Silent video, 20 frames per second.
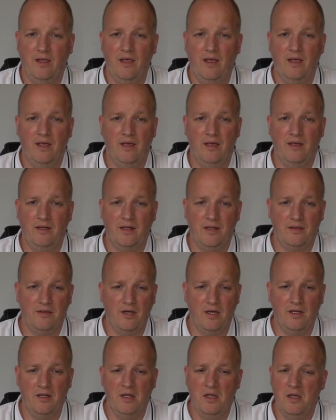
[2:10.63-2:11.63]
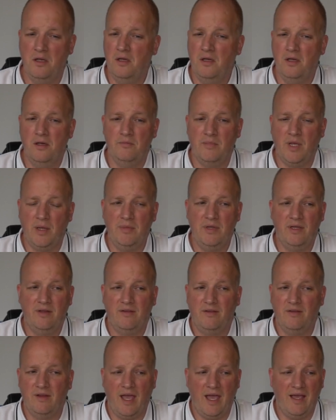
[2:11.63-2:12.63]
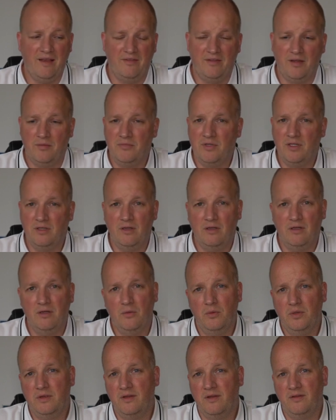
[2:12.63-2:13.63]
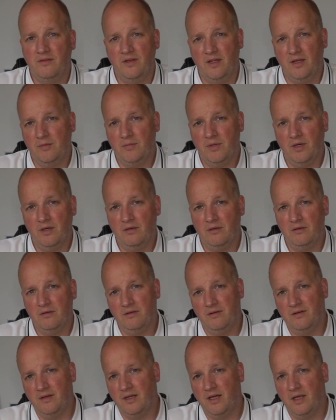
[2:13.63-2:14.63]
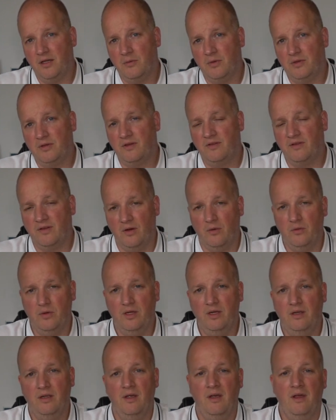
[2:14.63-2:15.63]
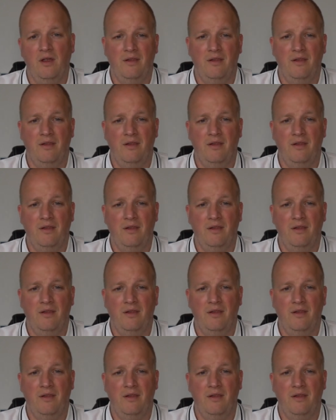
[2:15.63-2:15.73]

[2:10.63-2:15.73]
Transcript: And I thought maybe it has something to do with the Sigma together with the Sony,